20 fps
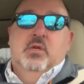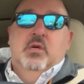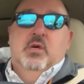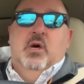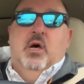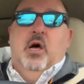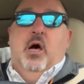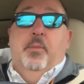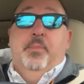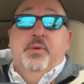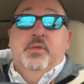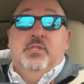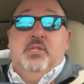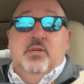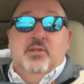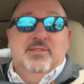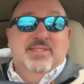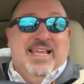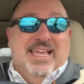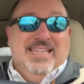up
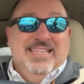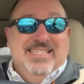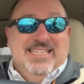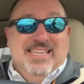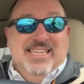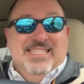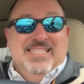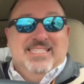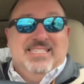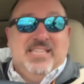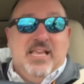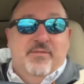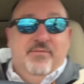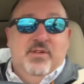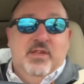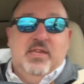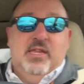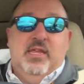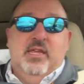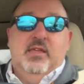until
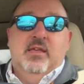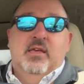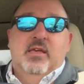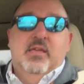1970,